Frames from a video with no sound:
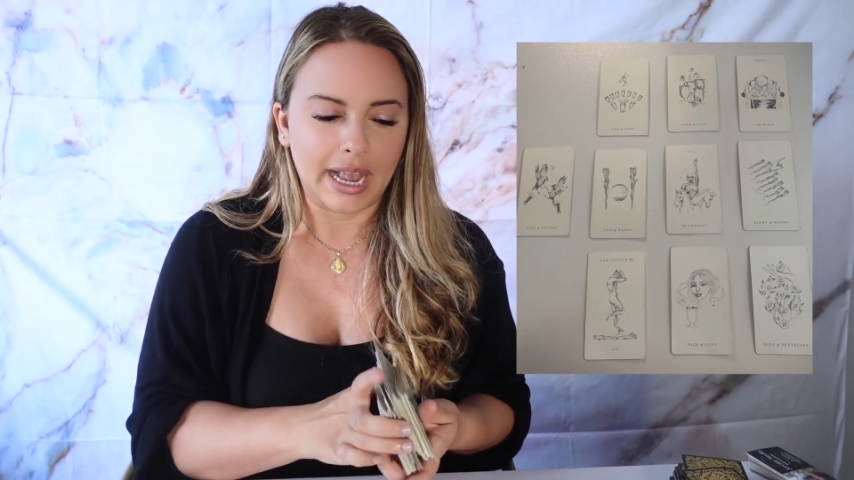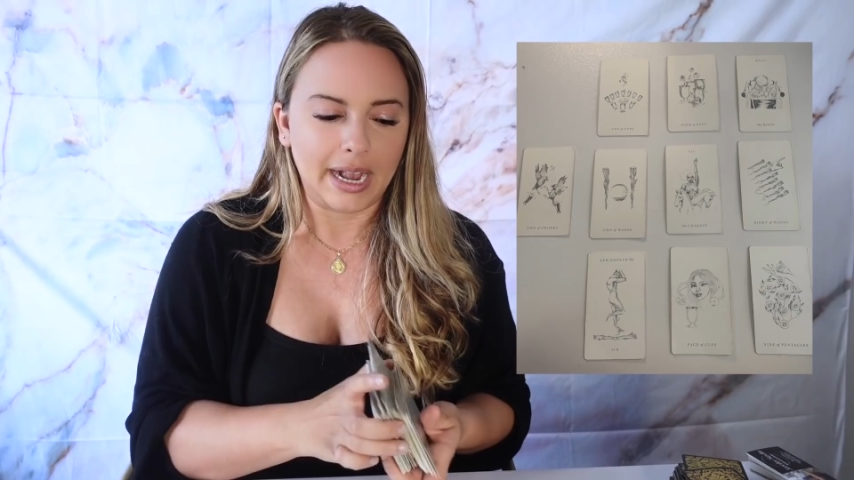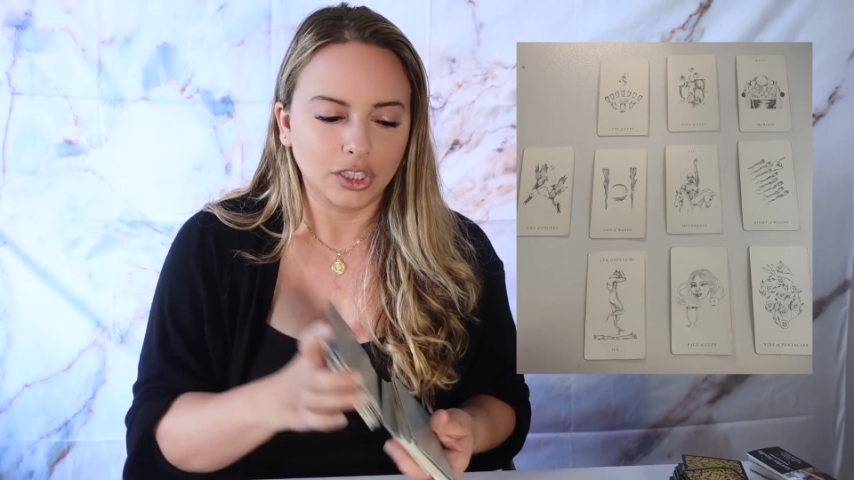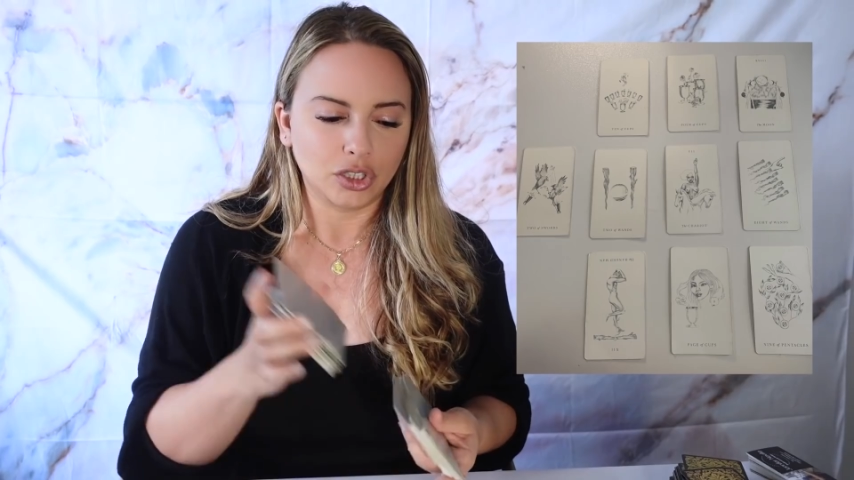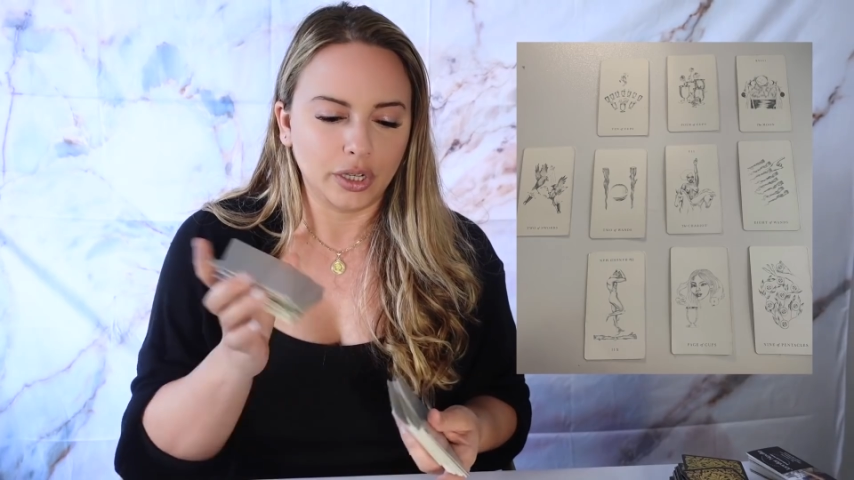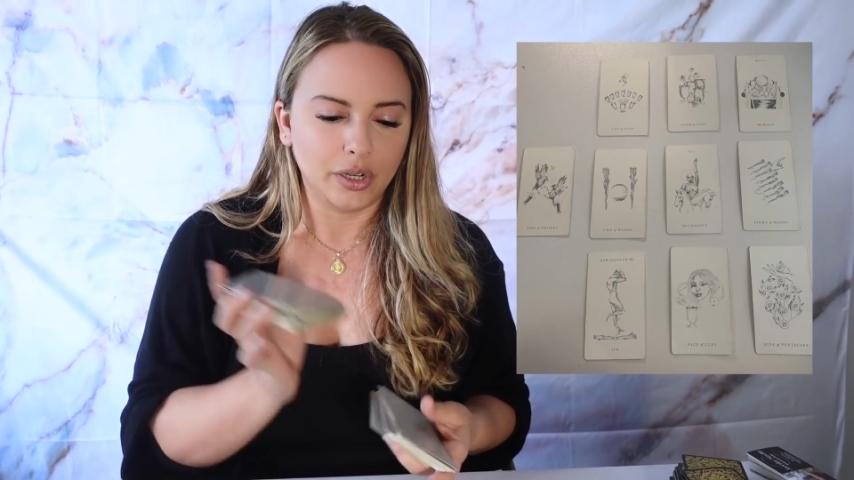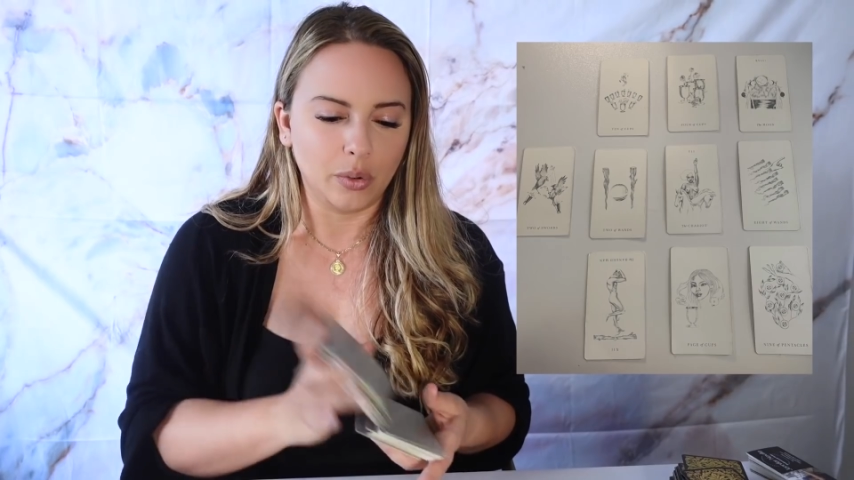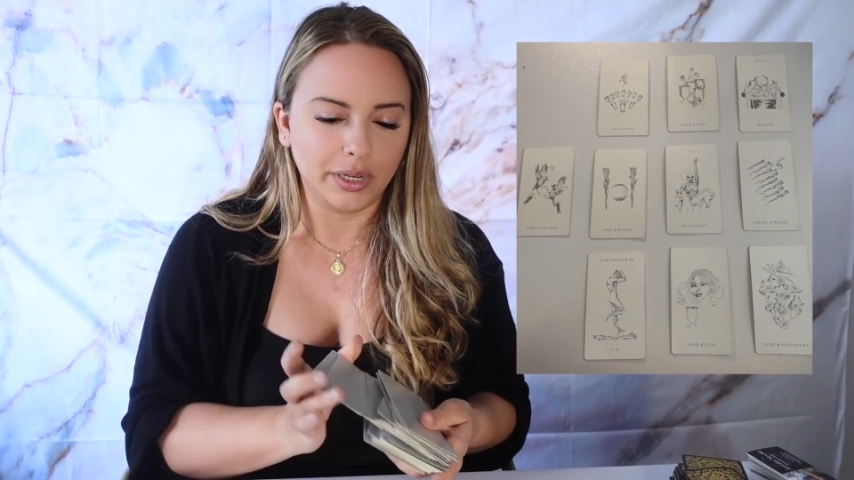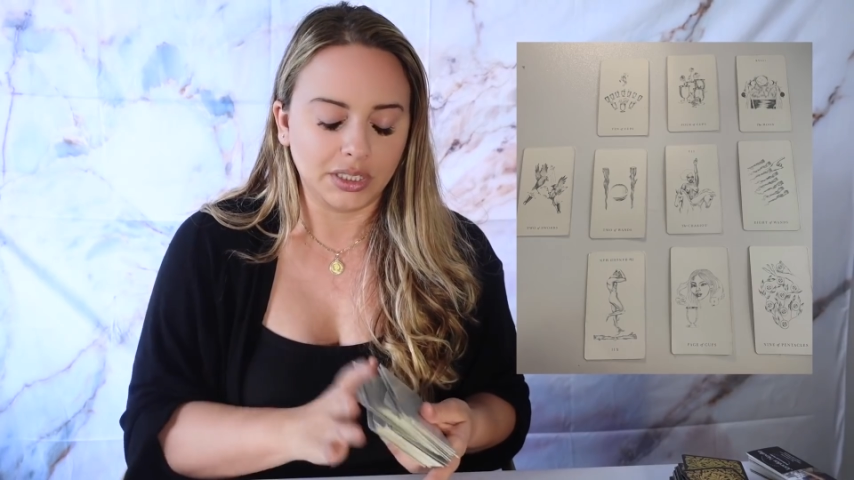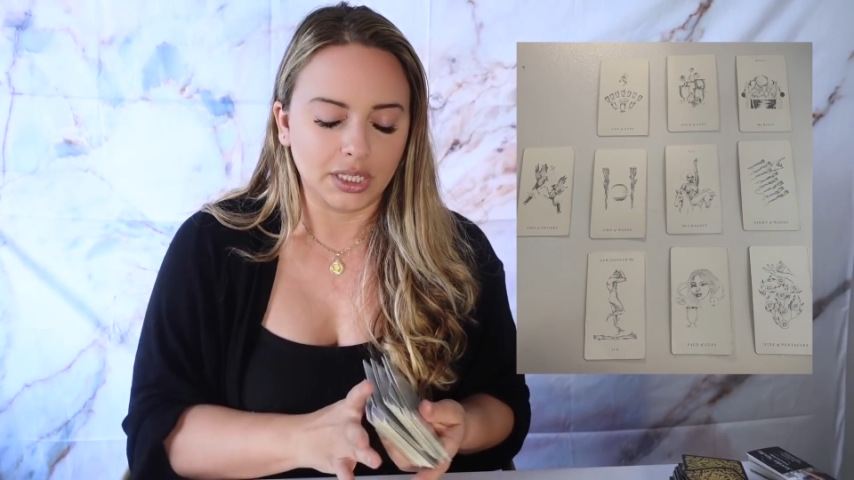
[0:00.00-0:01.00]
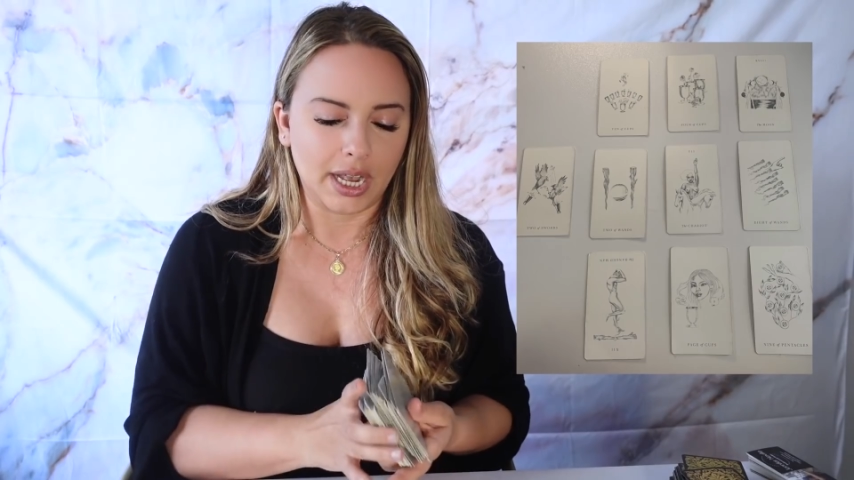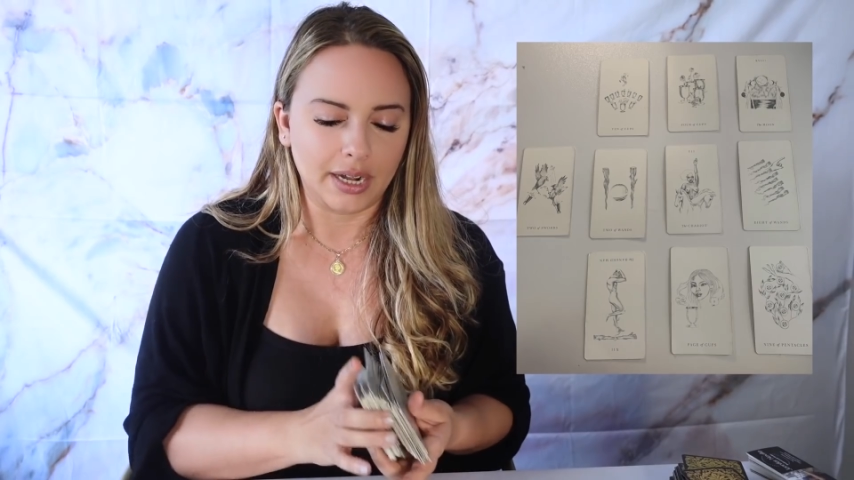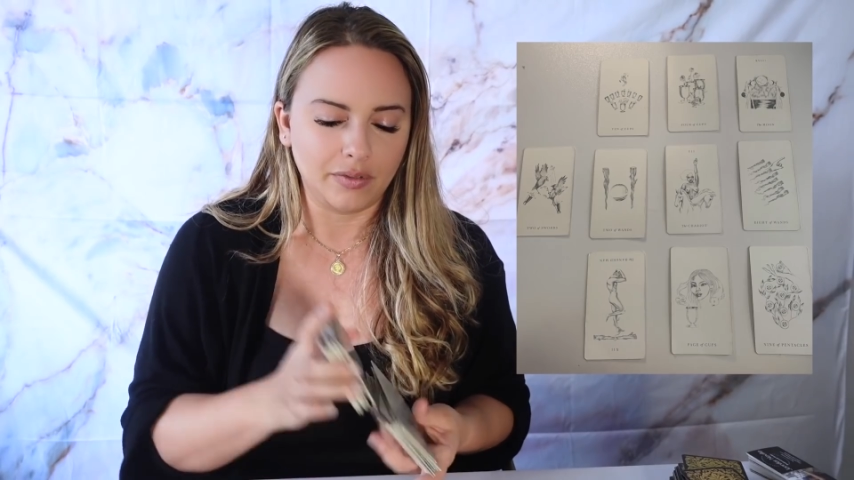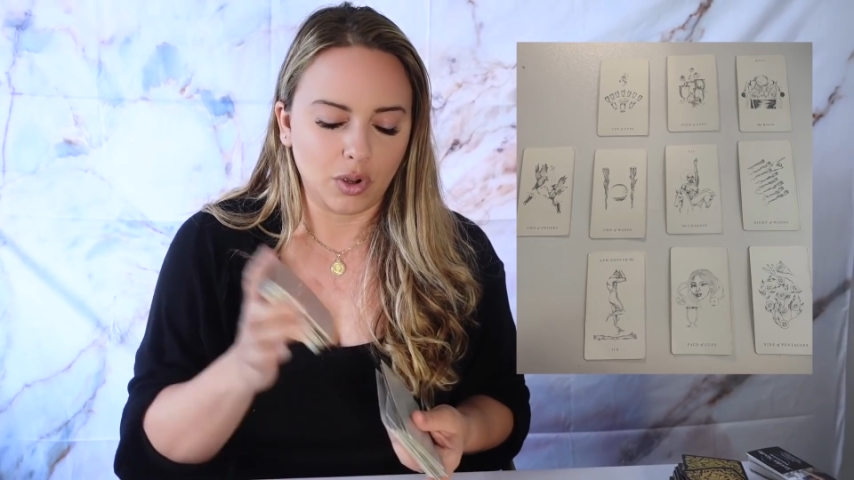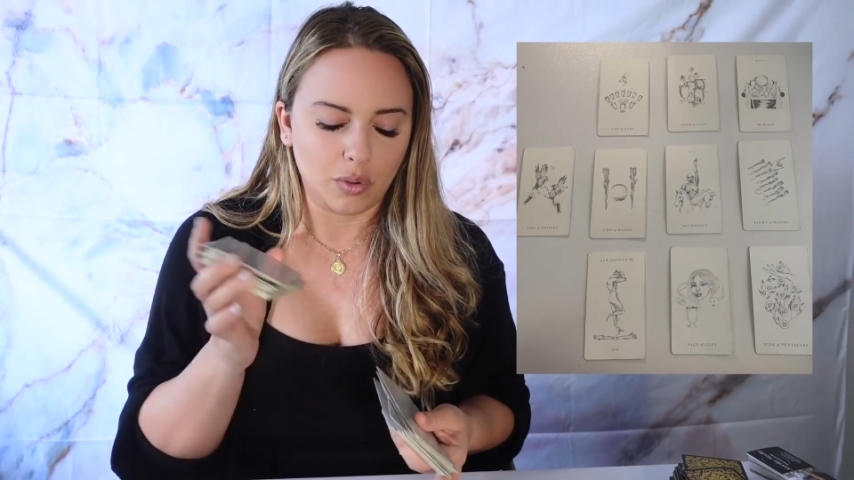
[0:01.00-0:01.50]
actually going to
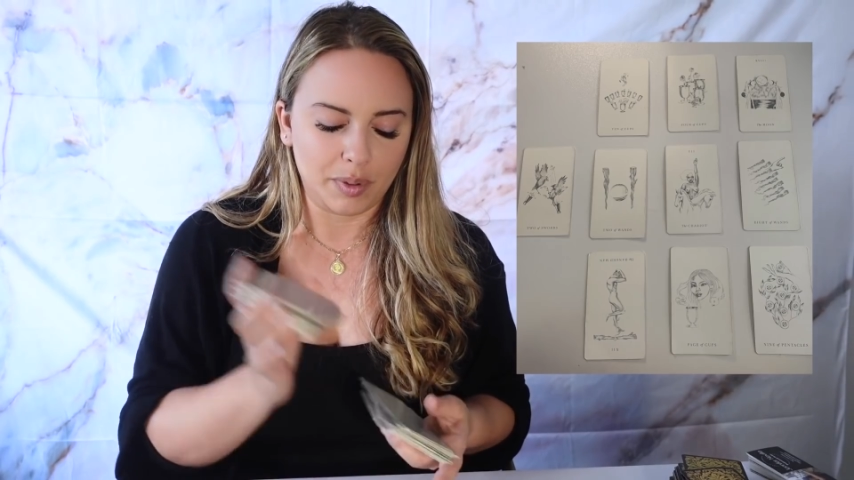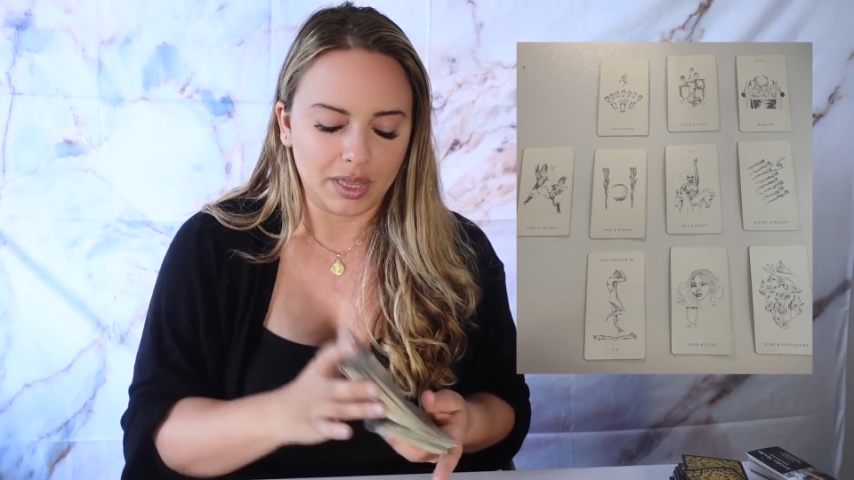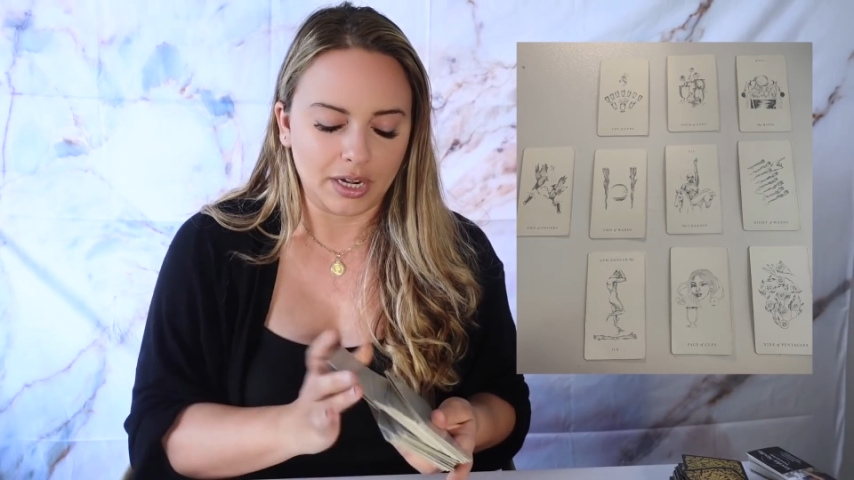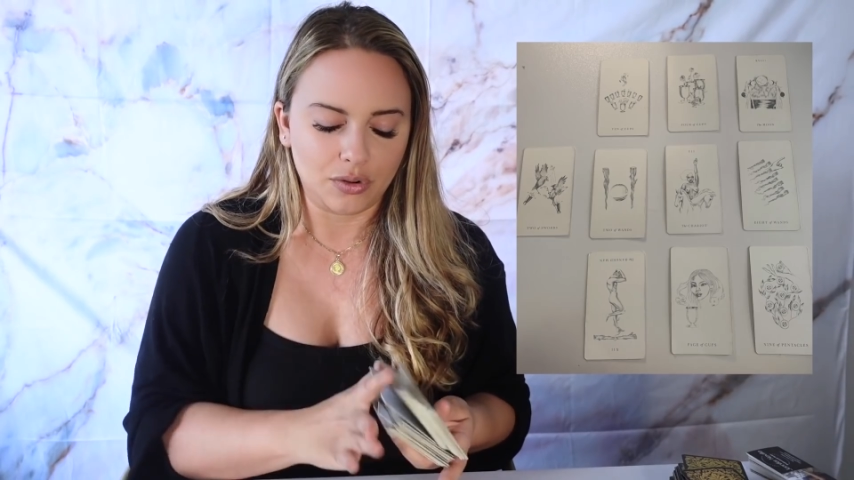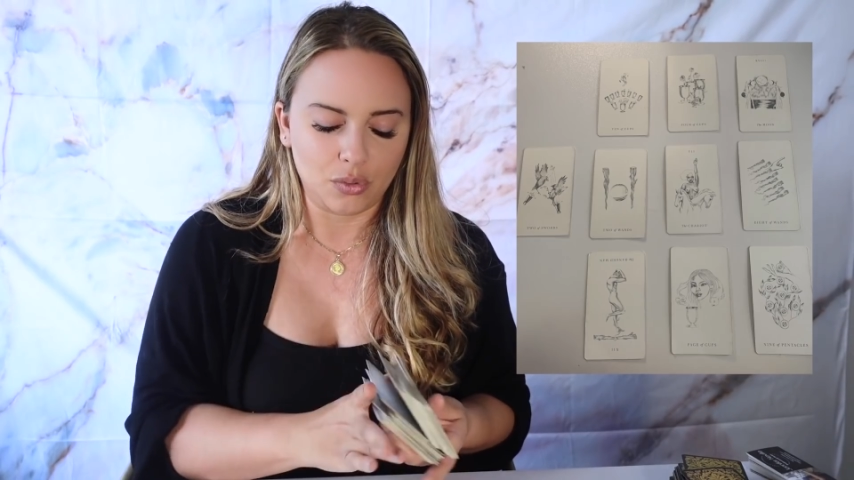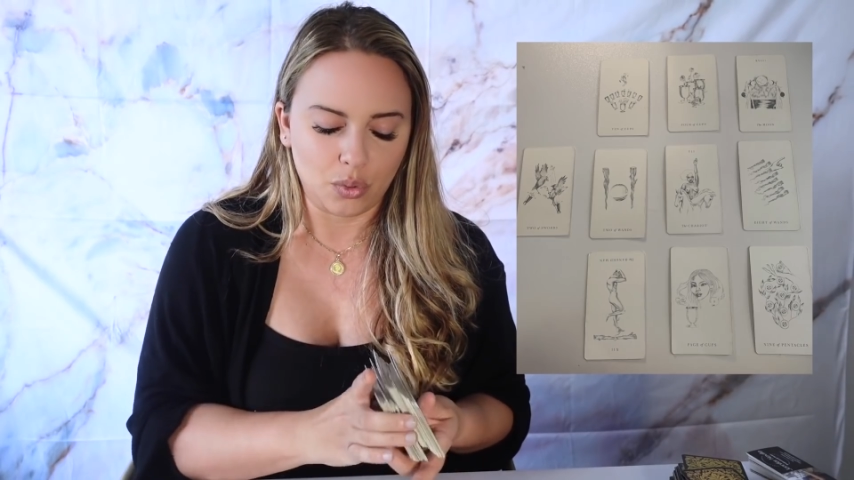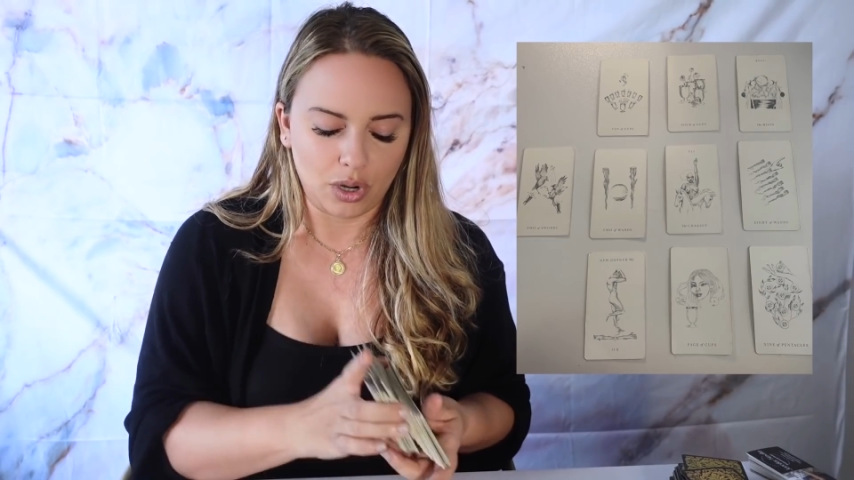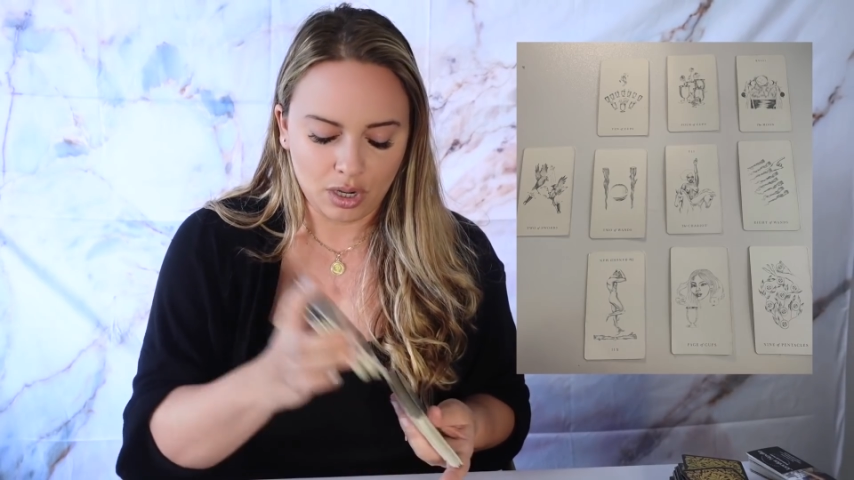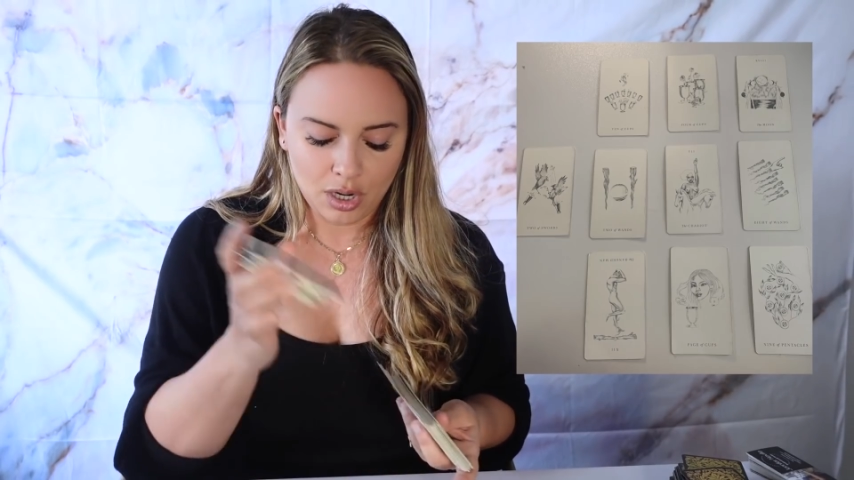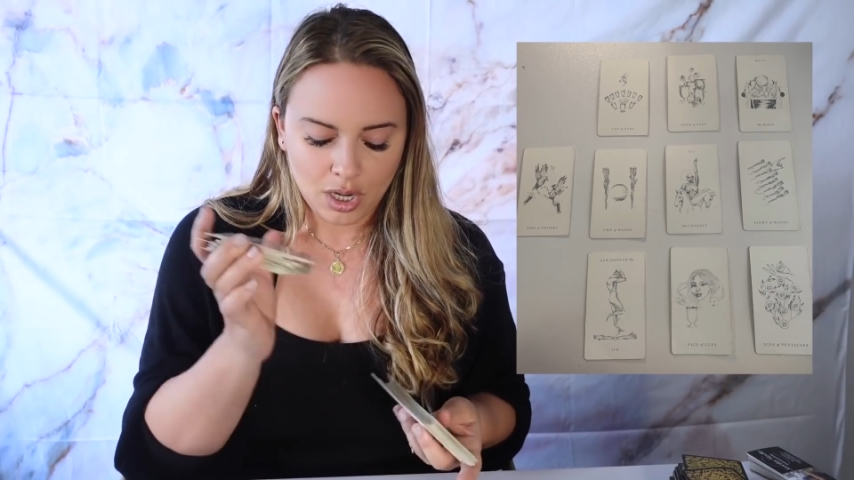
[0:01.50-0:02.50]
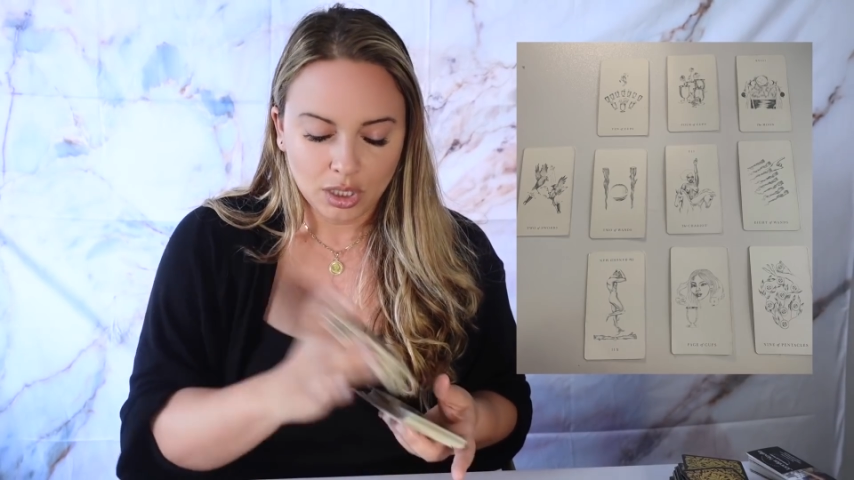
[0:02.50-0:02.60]
kind of open that door.